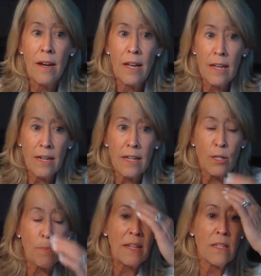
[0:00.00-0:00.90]

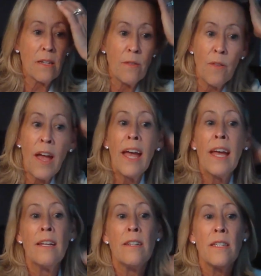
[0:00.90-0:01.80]
inexpensive,
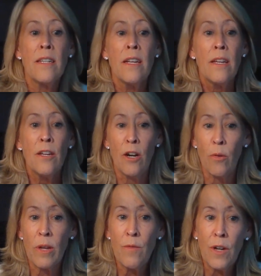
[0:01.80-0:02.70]
and
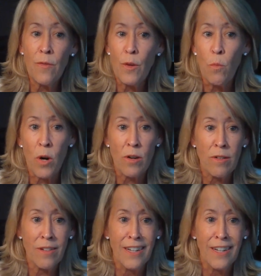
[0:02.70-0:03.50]
even if you weren't